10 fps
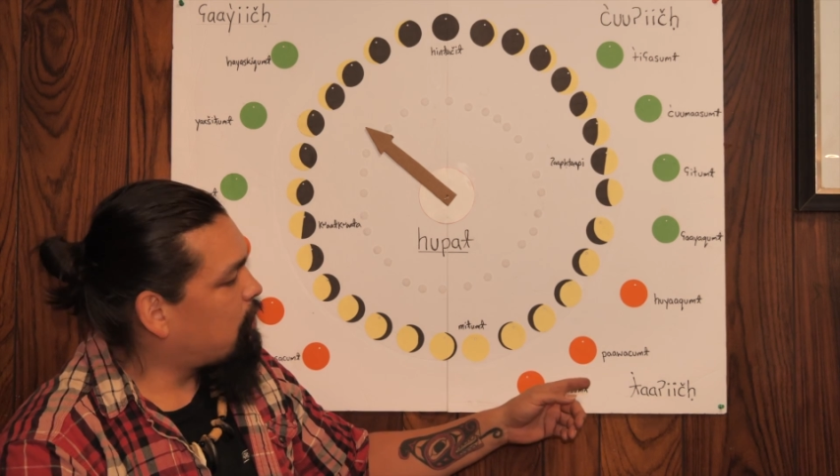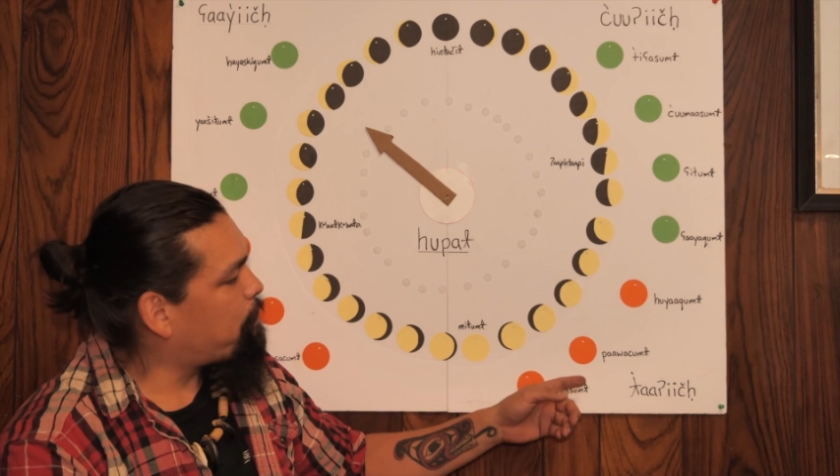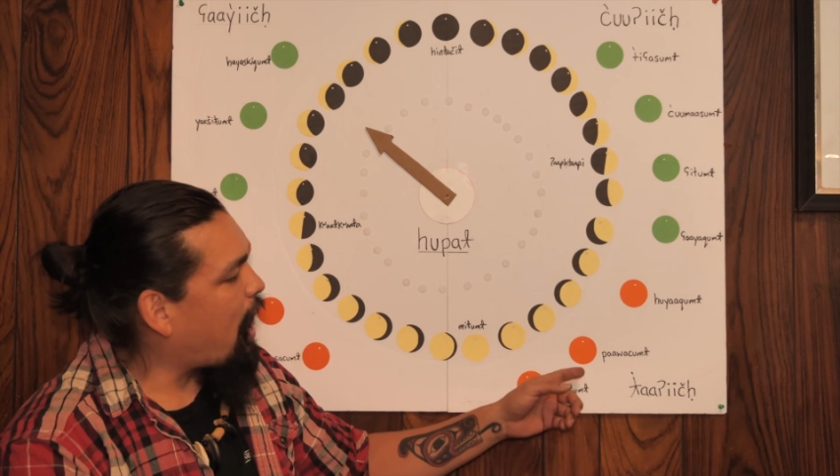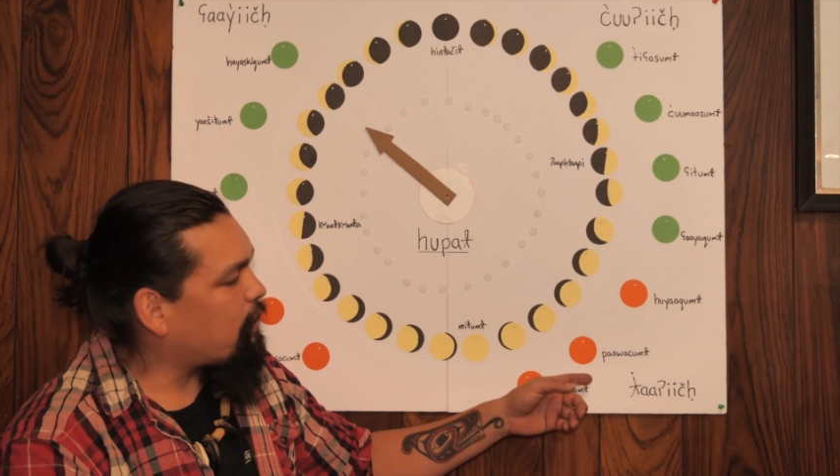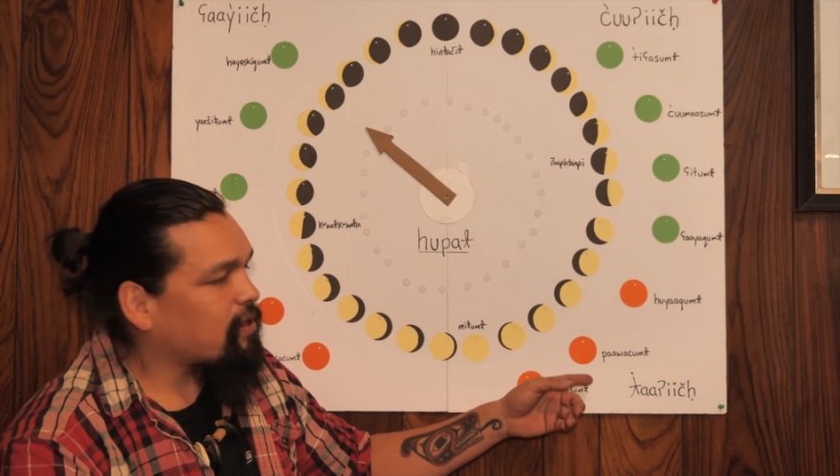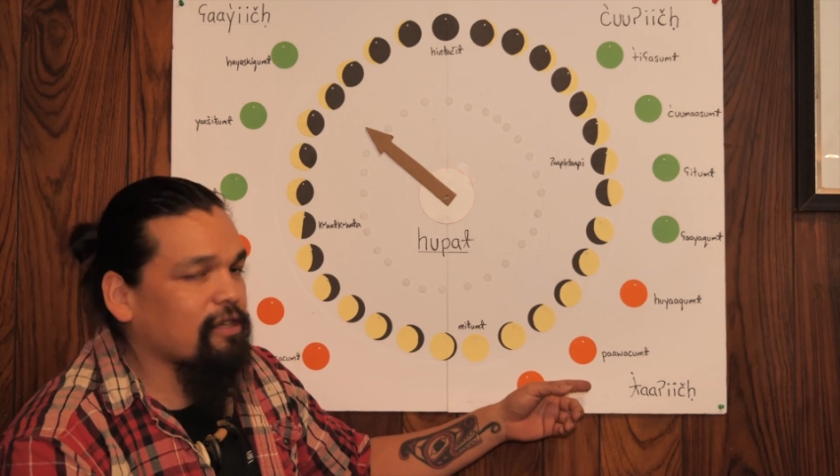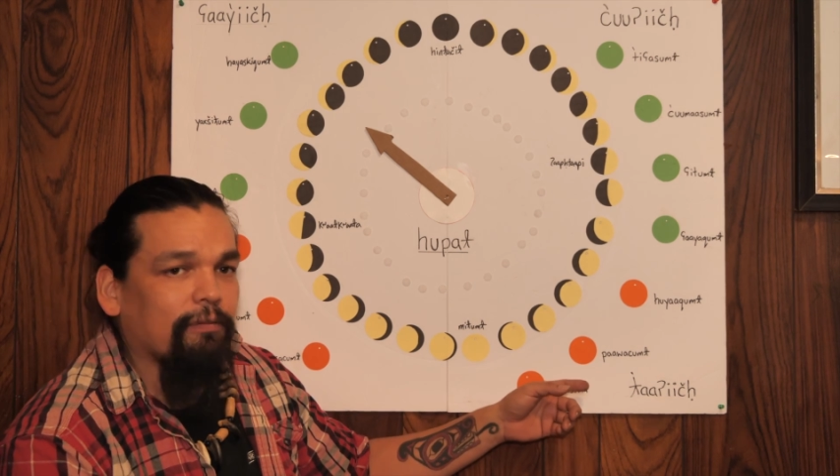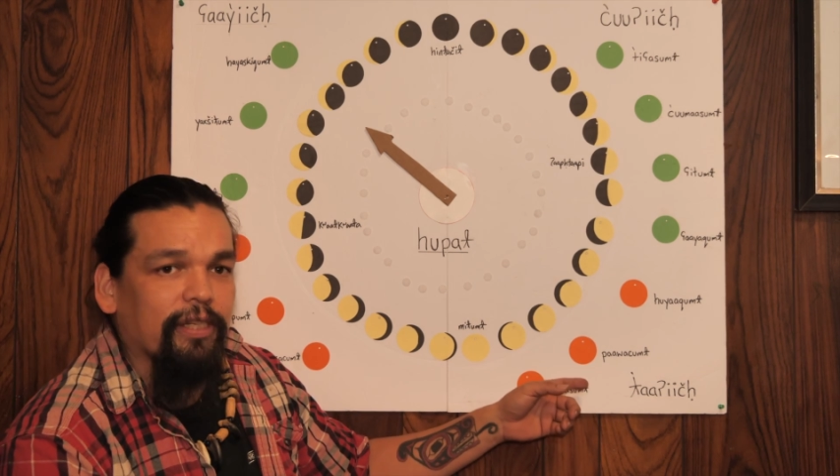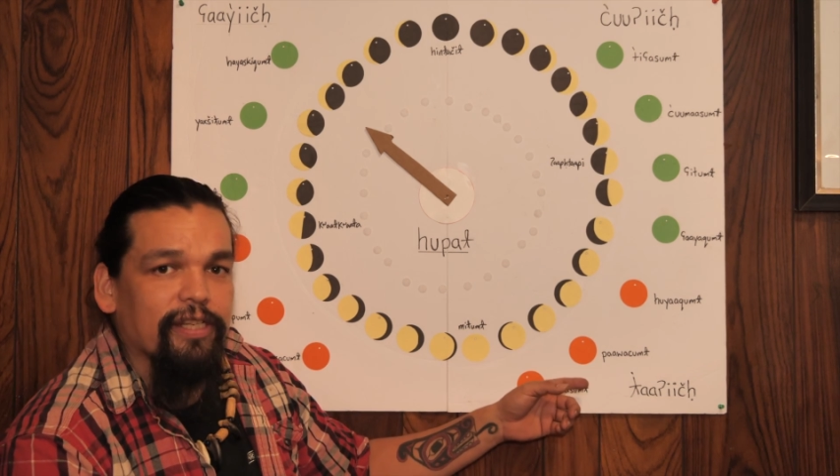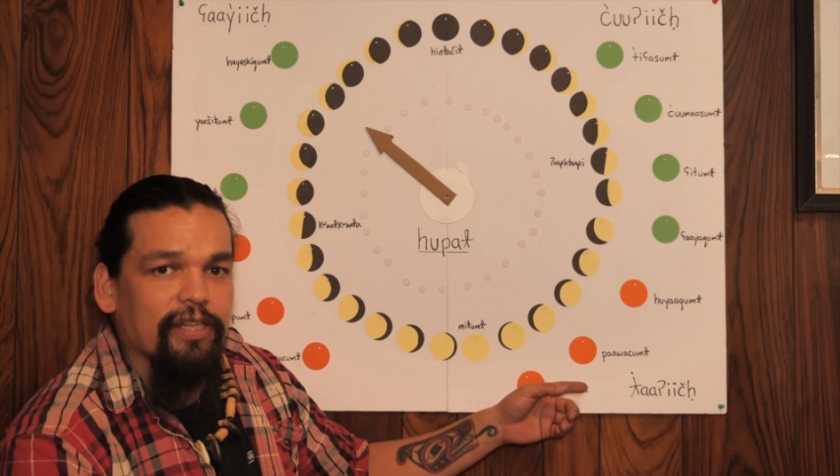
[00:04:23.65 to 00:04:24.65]
And
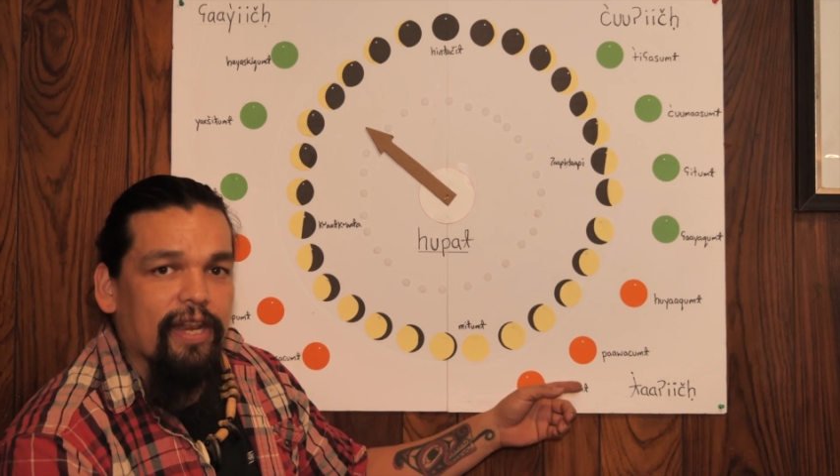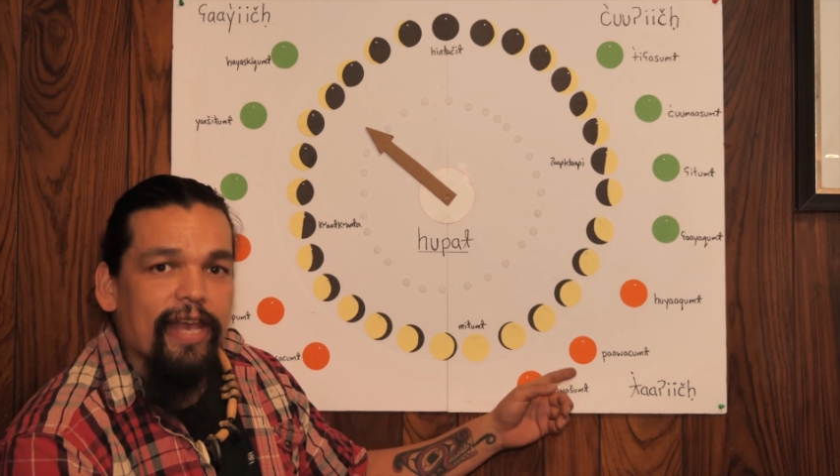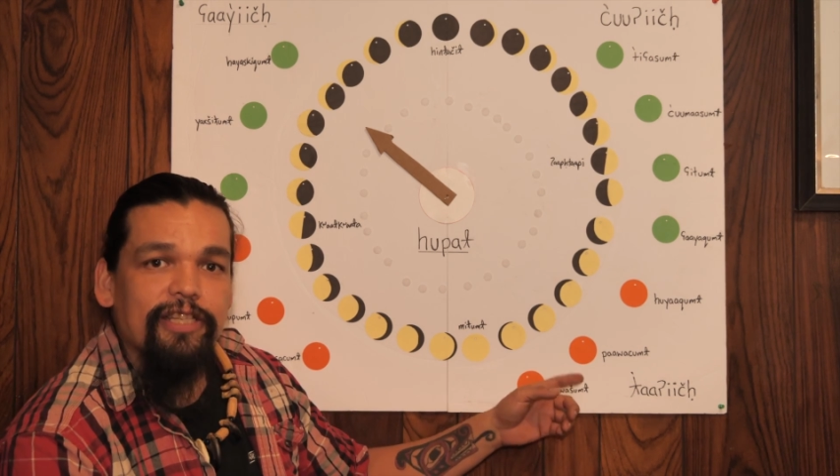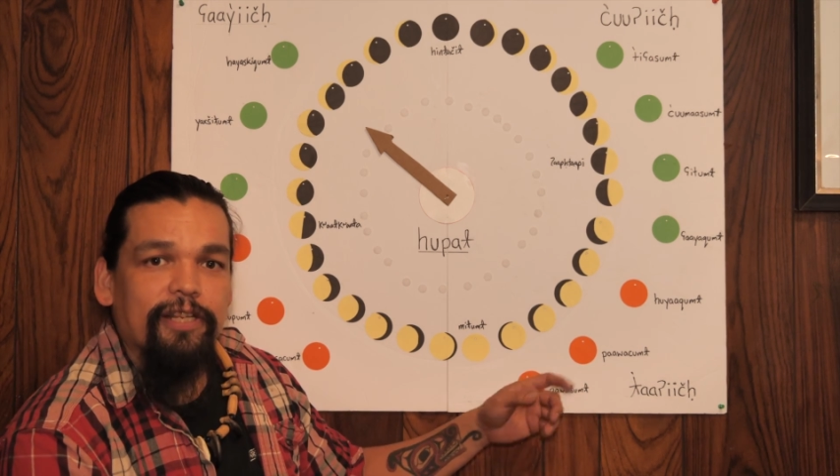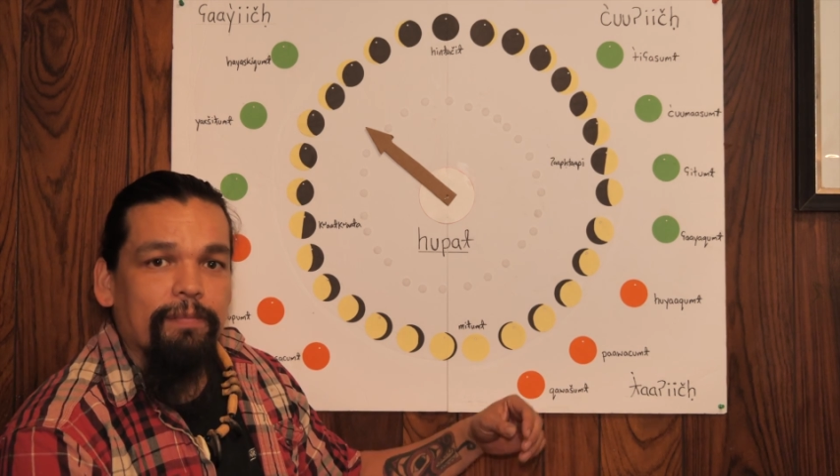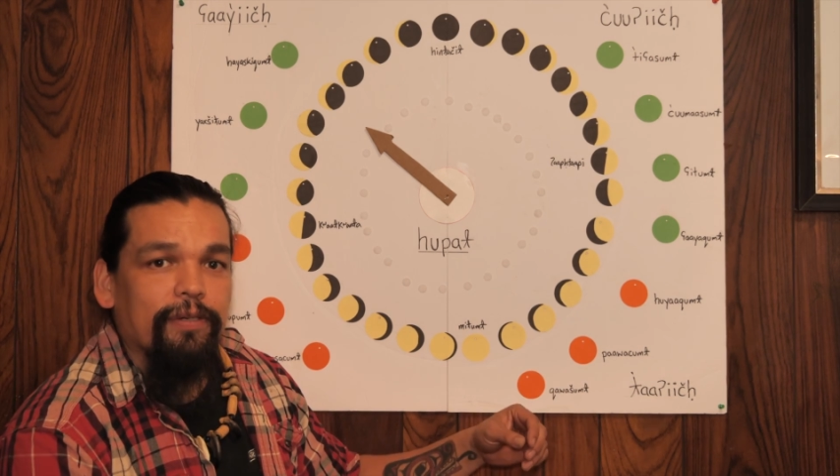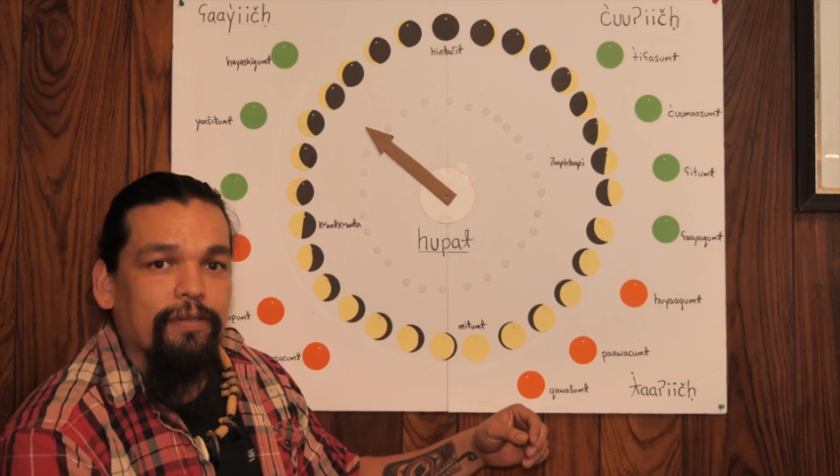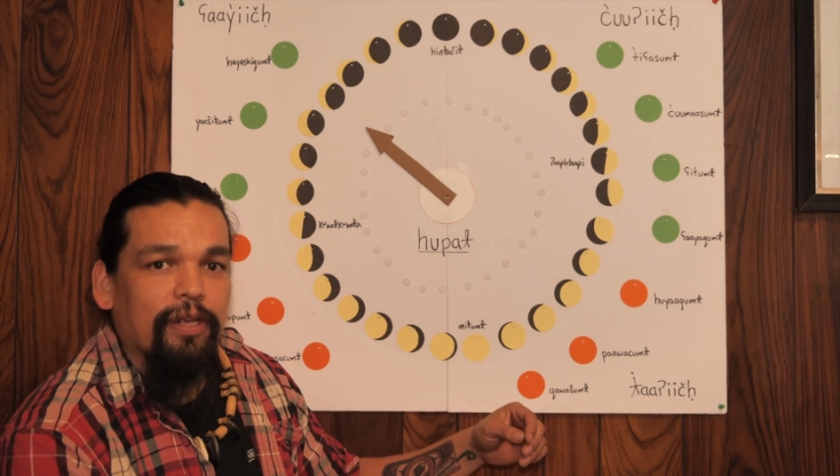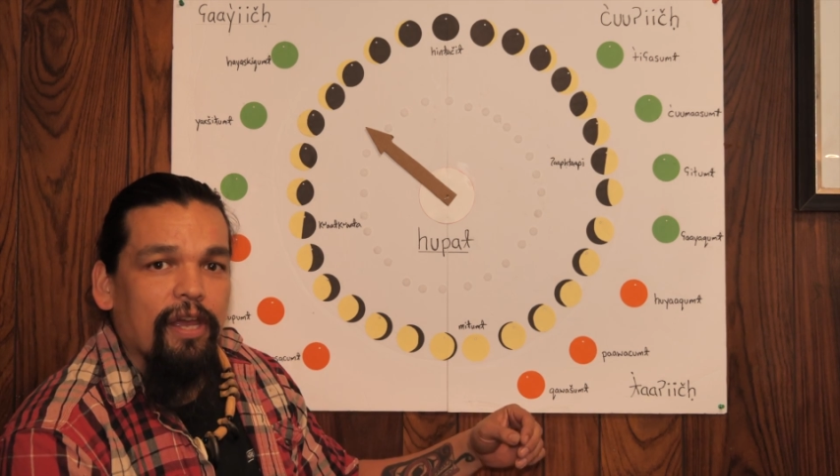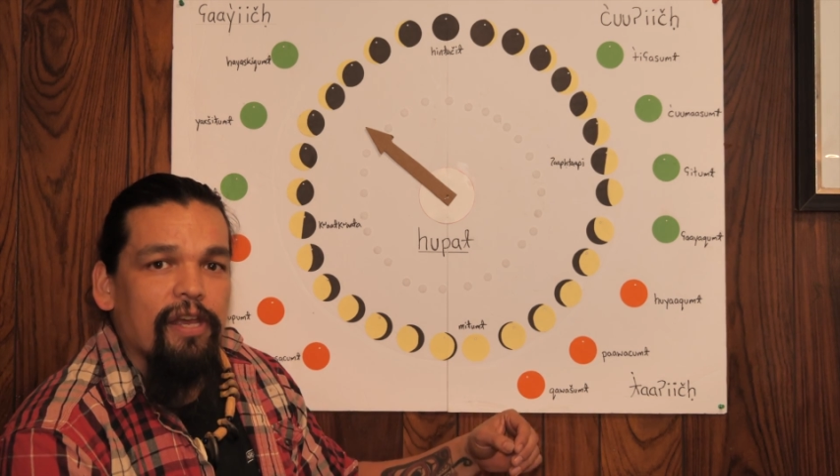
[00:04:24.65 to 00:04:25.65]
Pawatsumk is the nesting
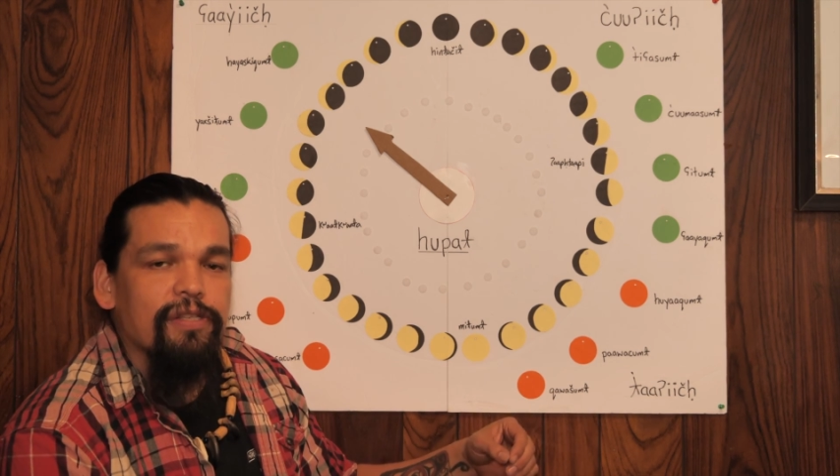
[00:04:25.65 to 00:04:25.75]
moon.